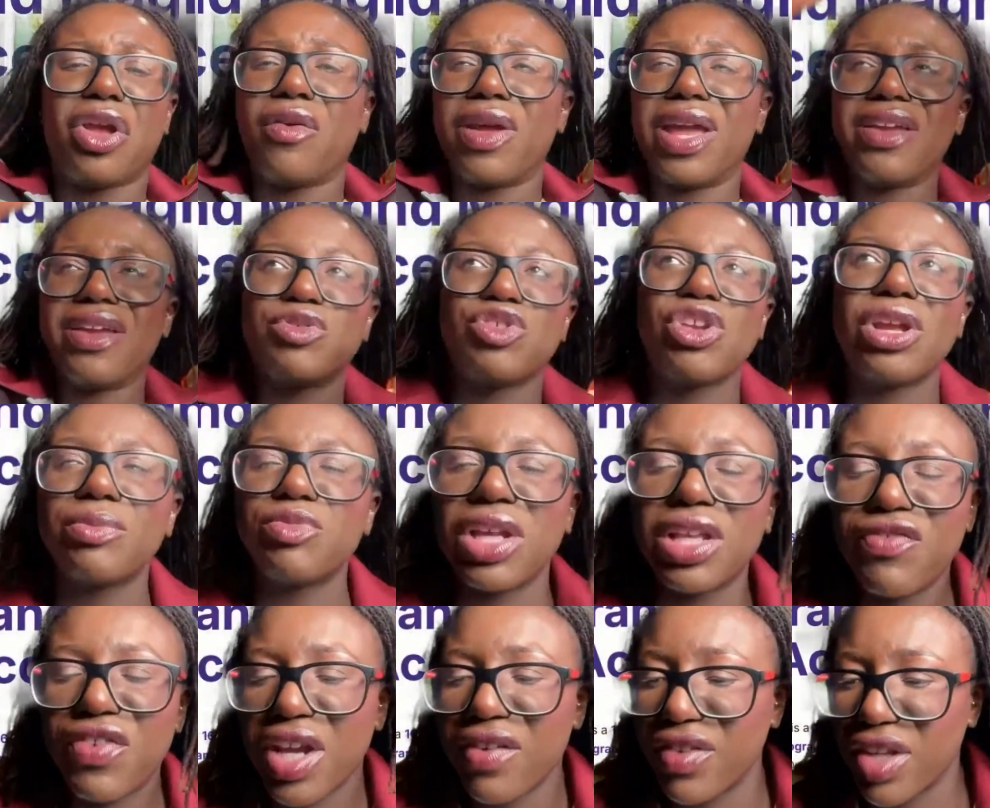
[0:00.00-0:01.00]
if I'm trying
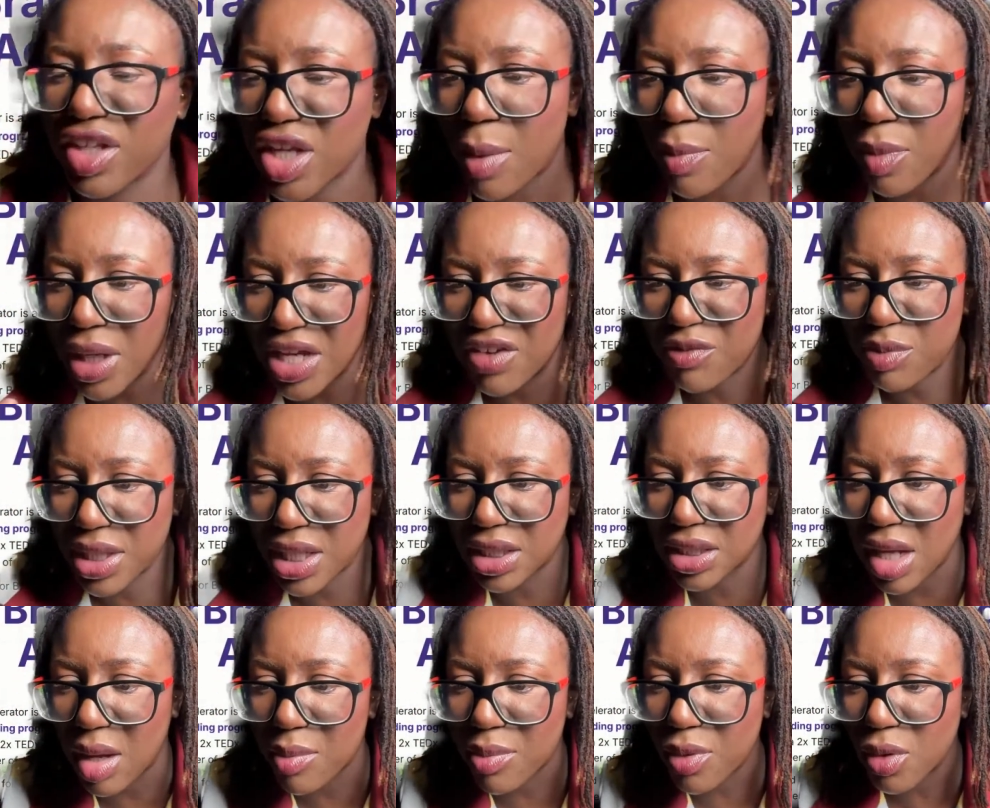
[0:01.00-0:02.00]
to think of an example, give me an
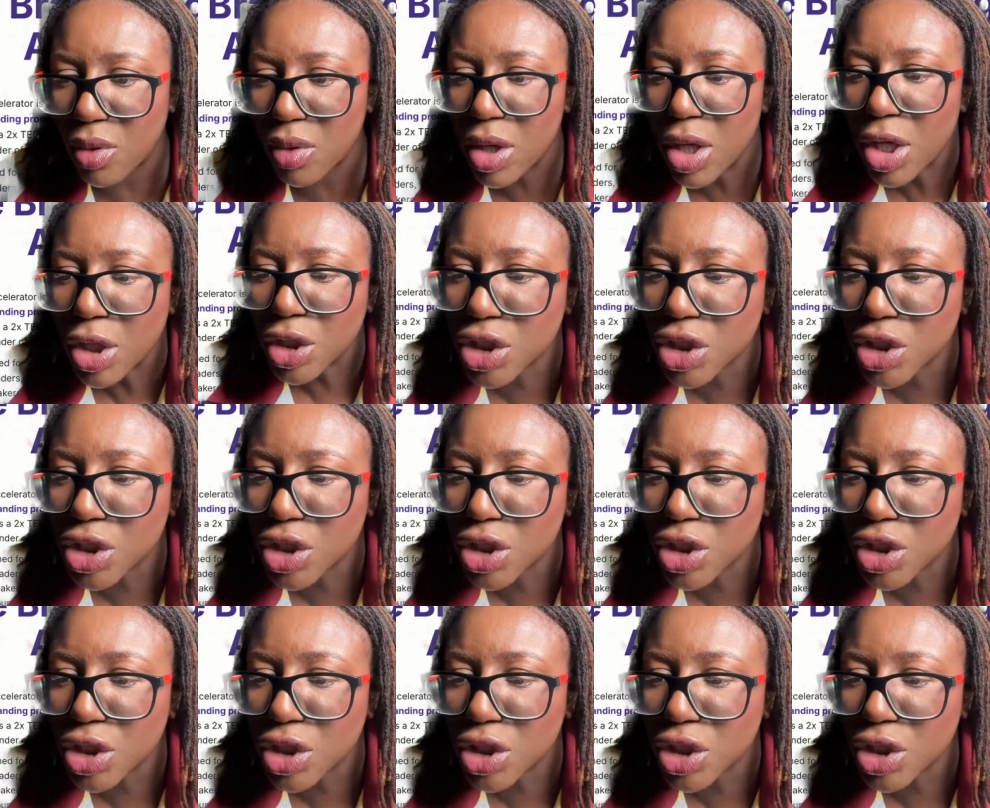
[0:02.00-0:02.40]
example.